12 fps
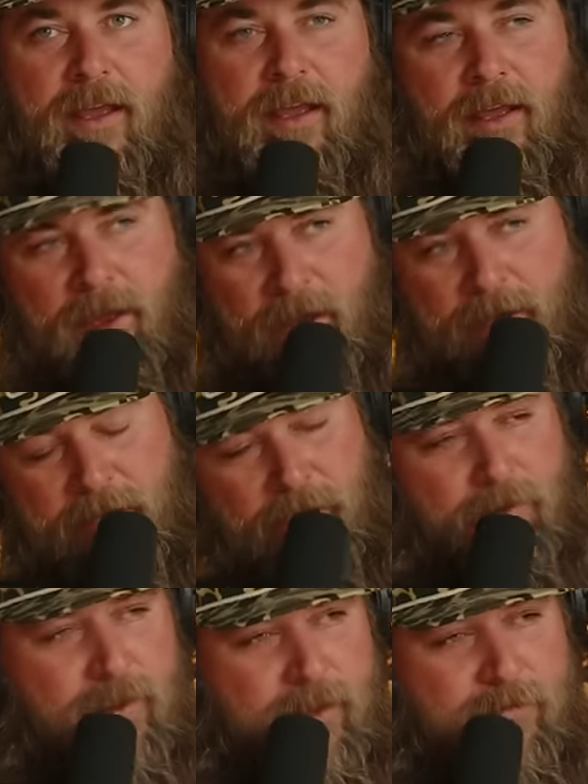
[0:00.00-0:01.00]
uh,
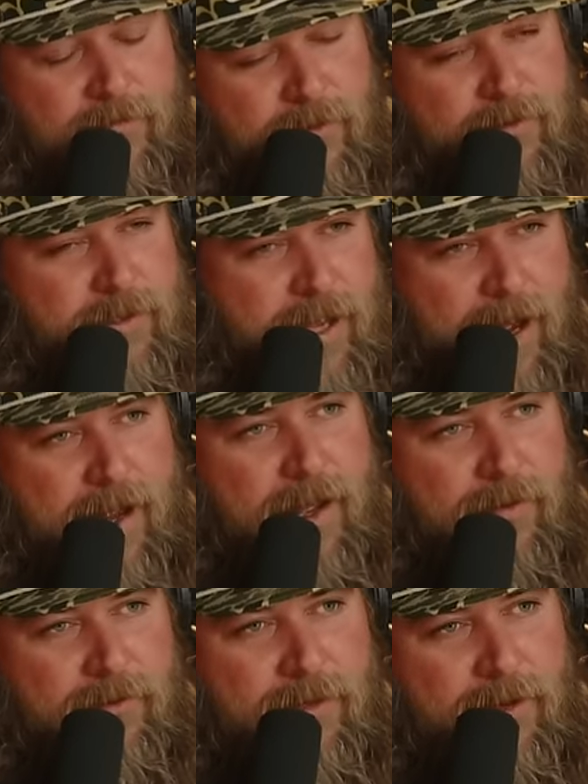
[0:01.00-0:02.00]
kill the first
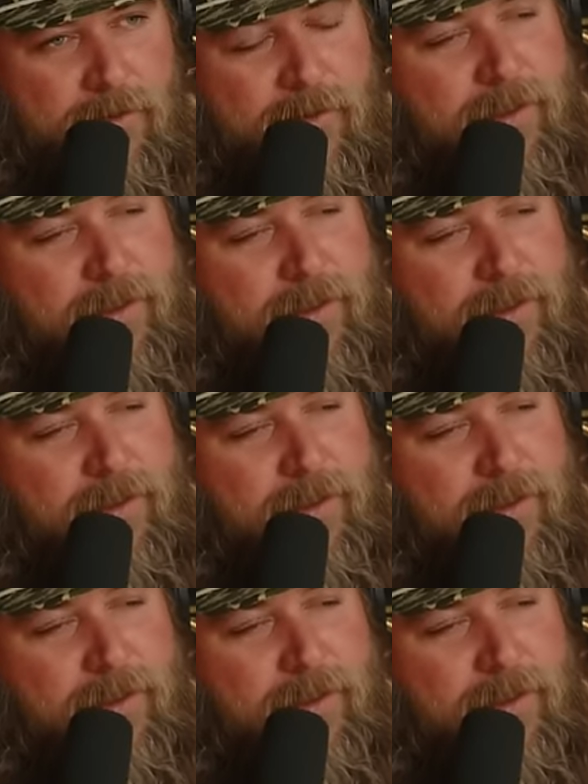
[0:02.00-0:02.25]
coyote with